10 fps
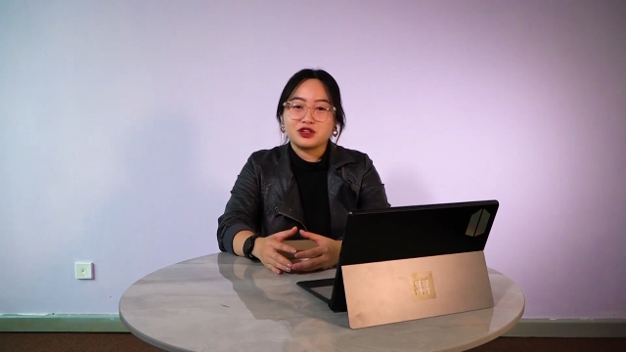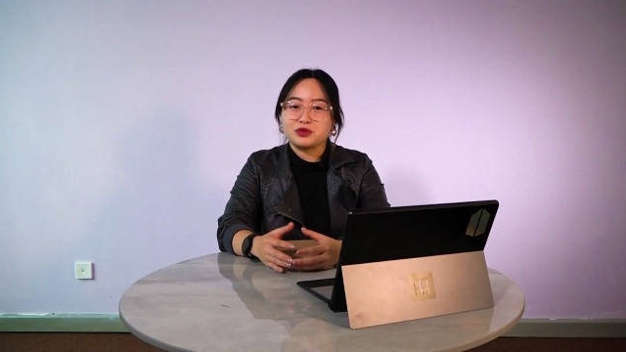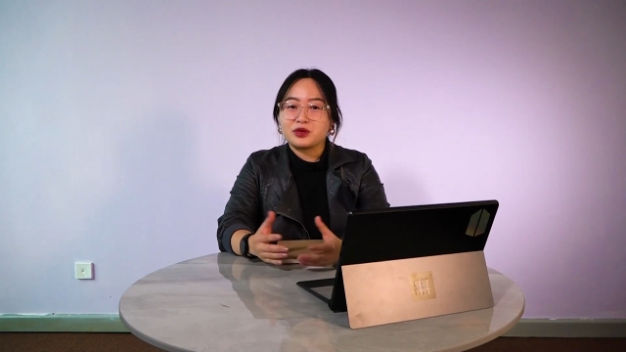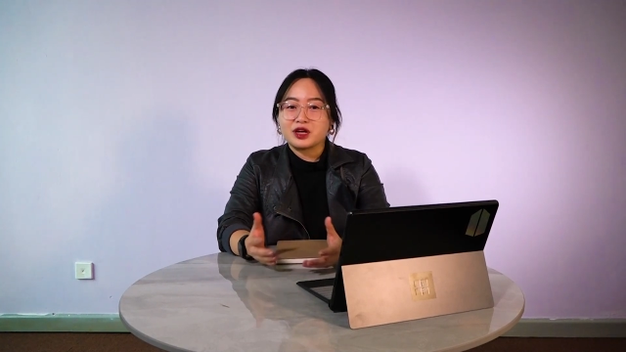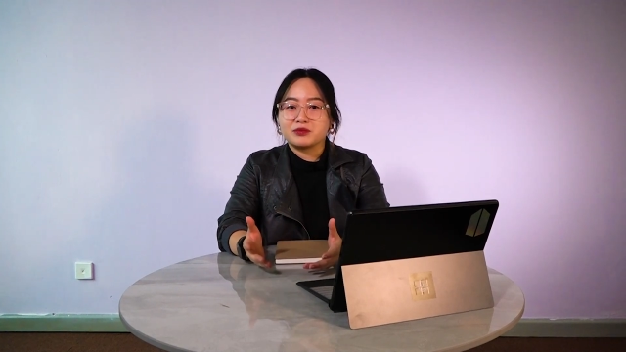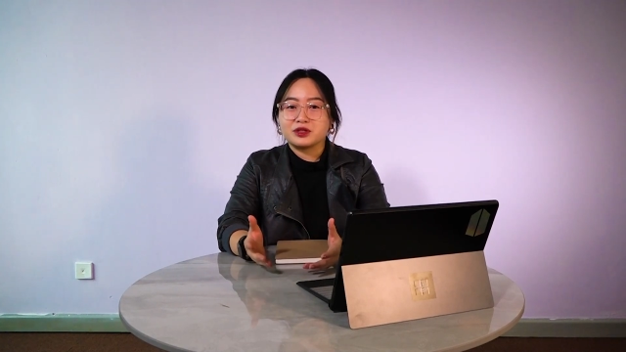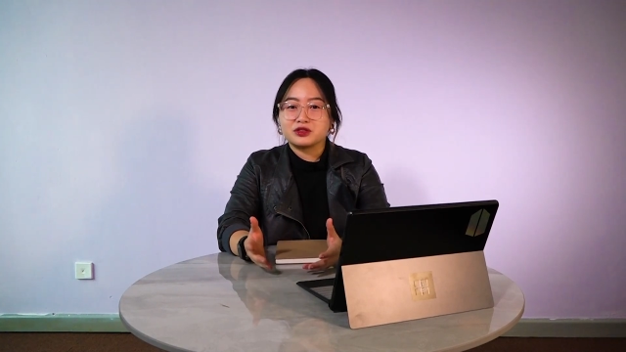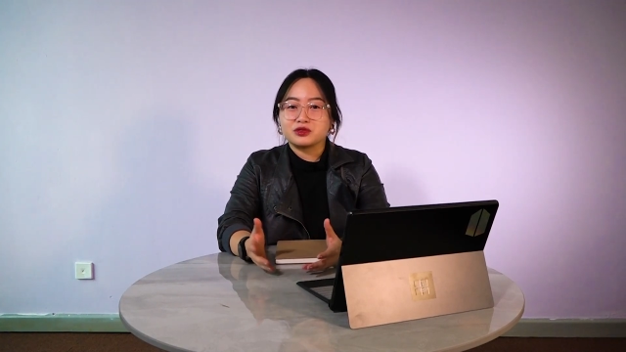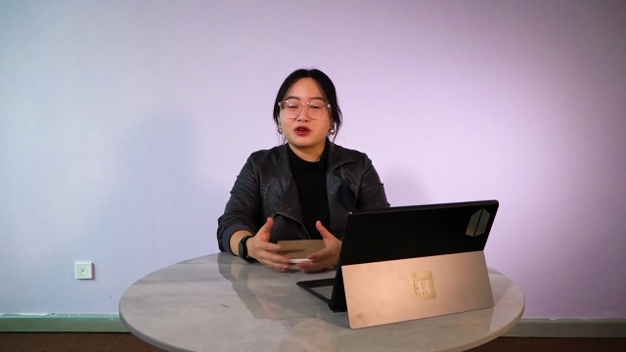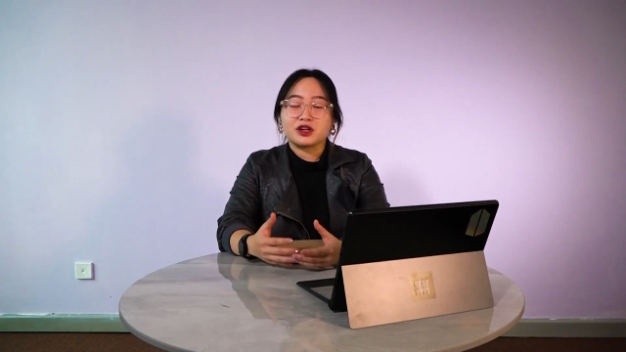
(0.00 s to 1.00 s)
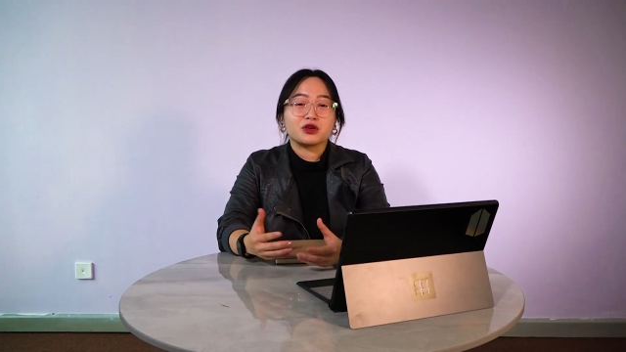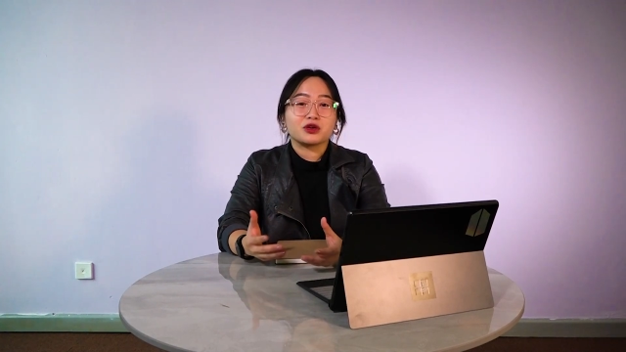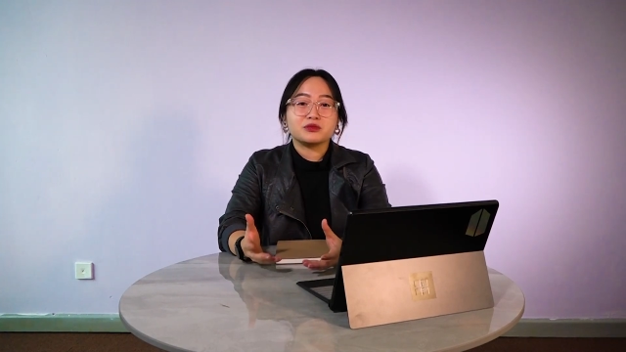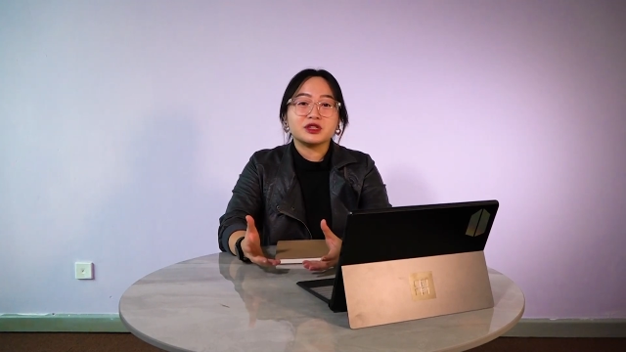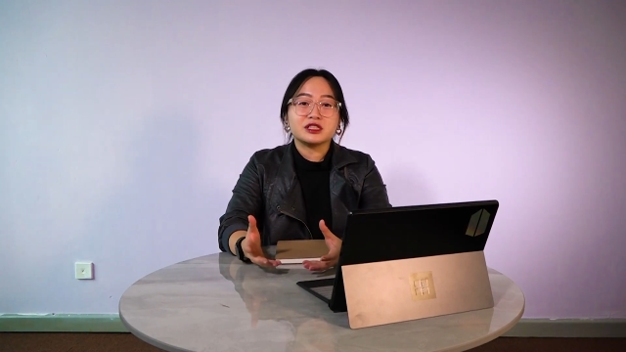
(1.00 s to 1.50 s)
you'll be able to run your
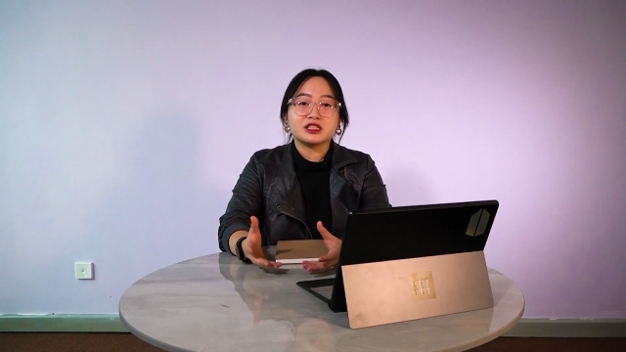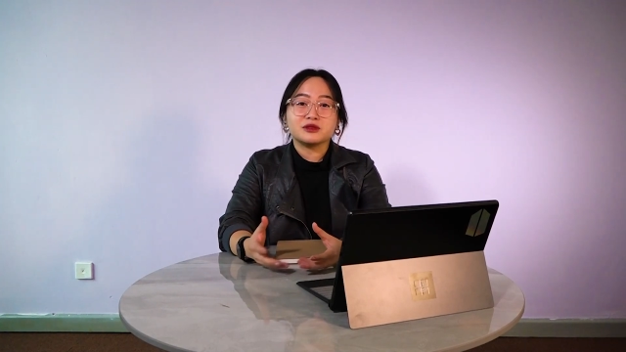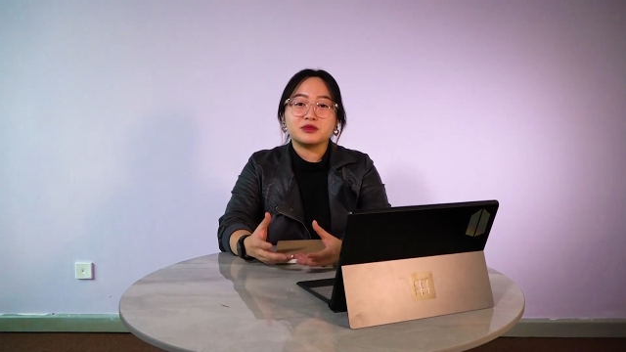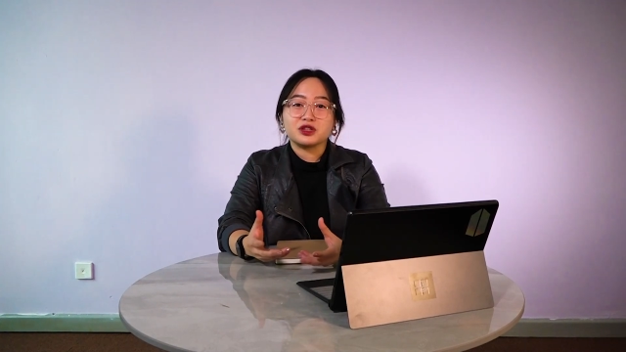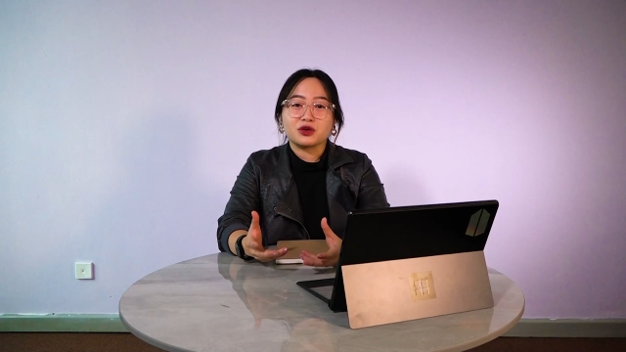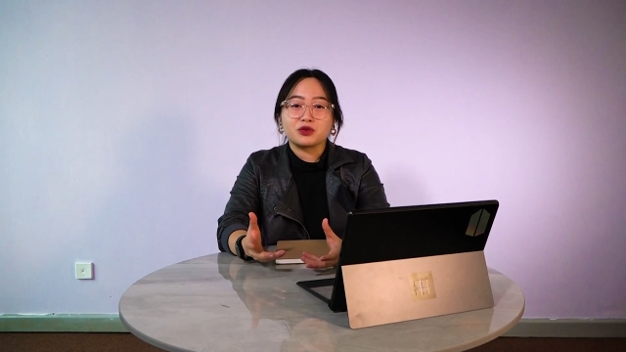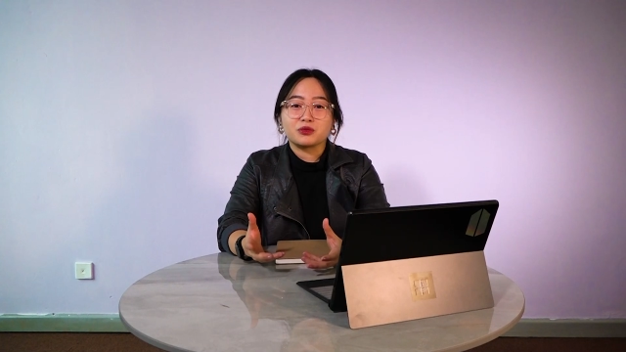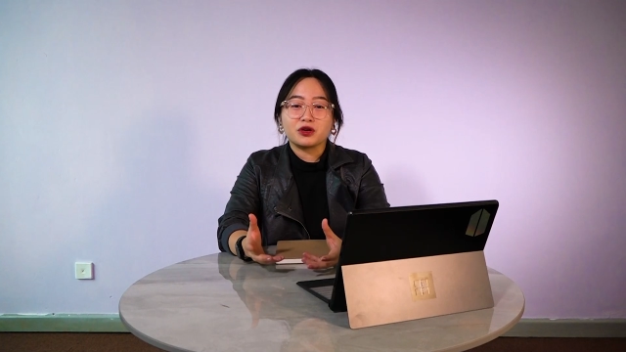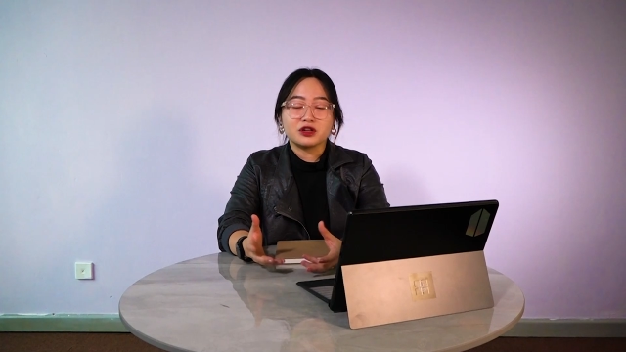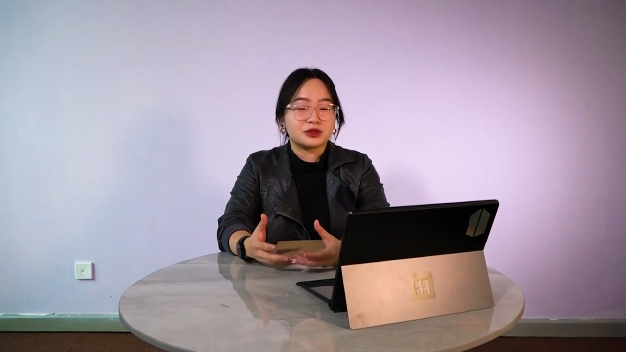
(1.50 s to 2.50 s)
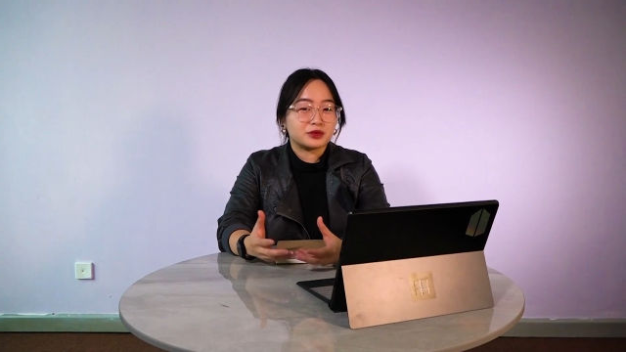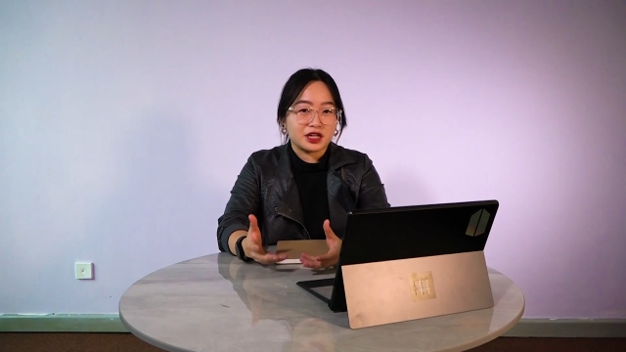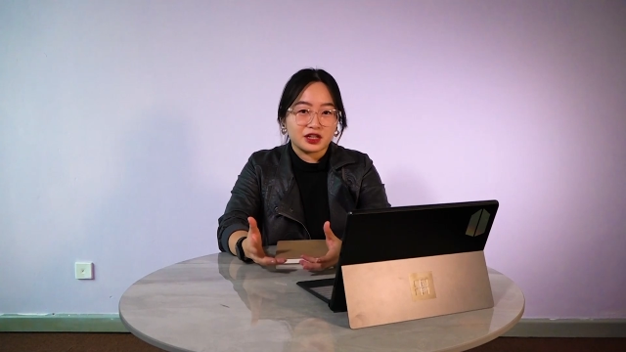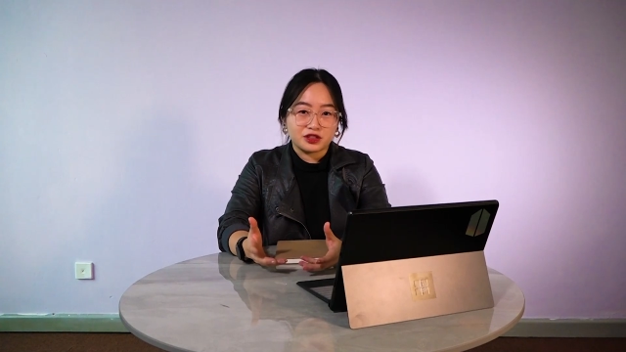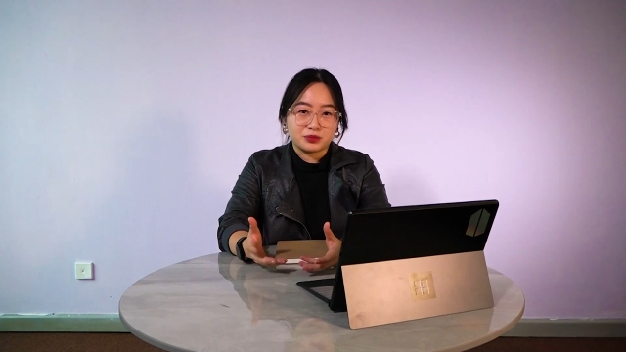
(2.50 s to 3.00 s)
own business, be your own boss,
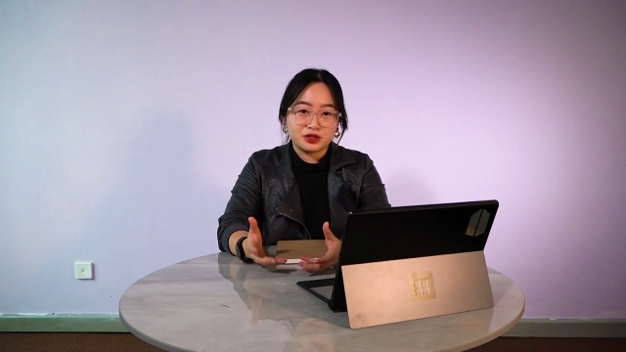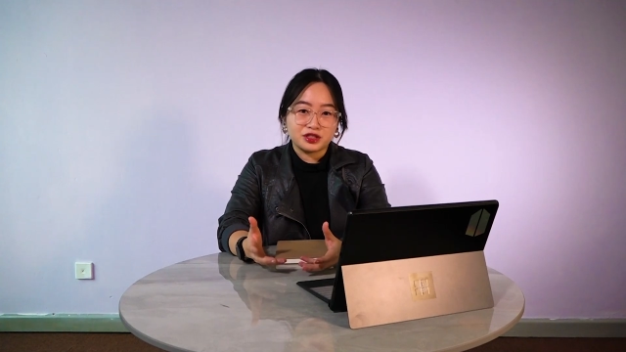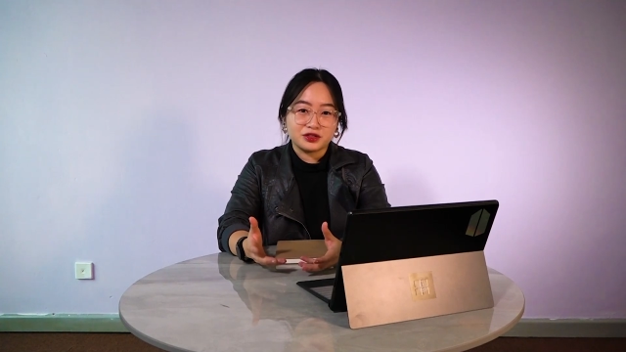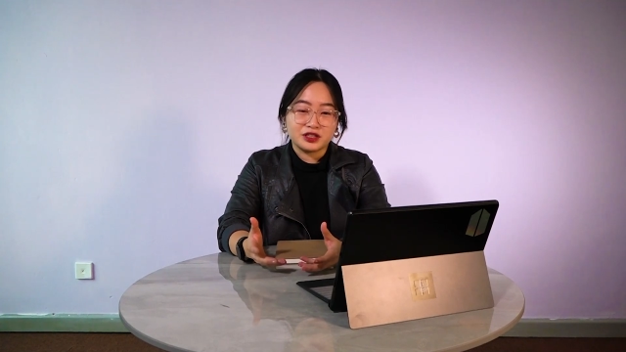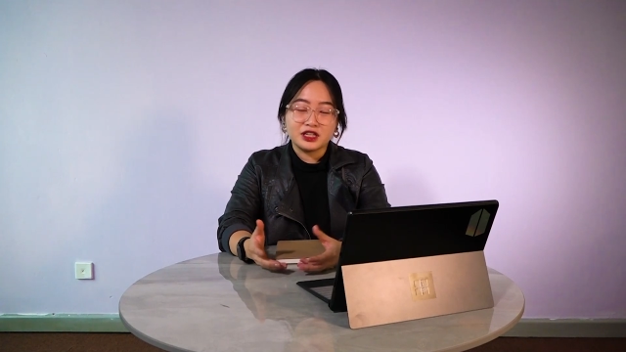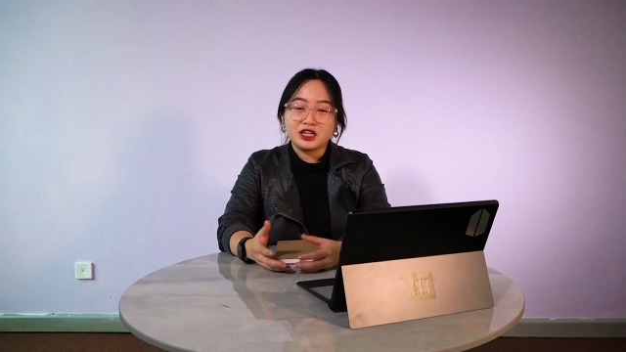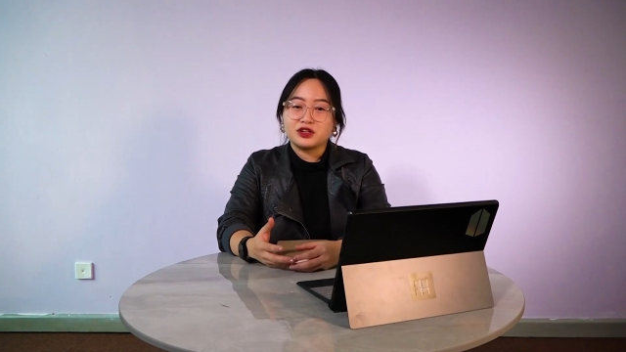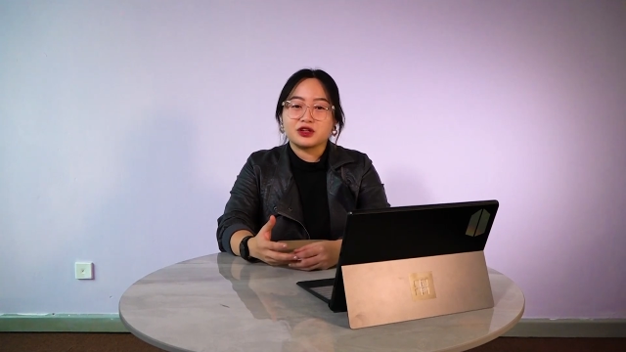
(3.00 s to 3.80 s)
be an entrepreneur.